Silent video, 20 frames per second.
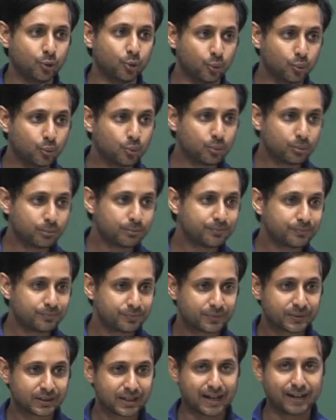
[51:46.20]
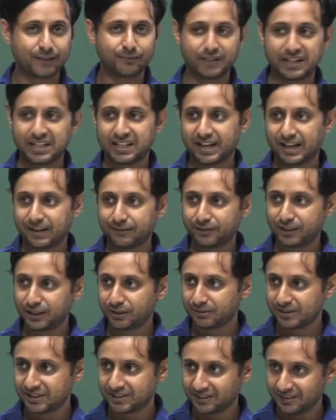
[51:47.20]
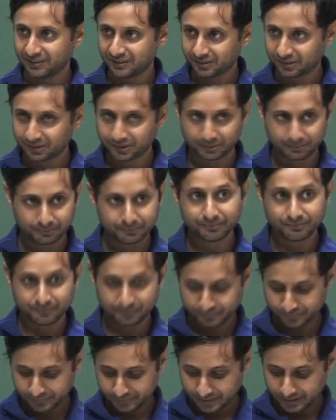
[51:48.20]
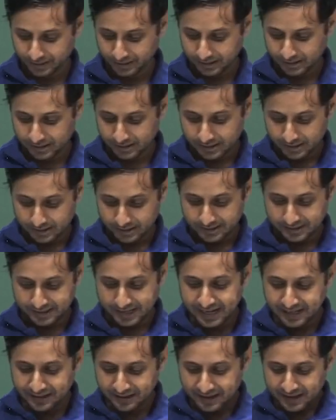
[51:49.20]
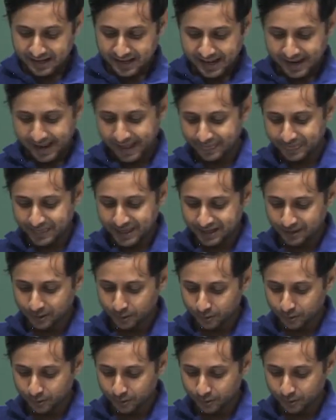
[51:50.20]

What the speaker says: 2 at very high frequencies, right. And then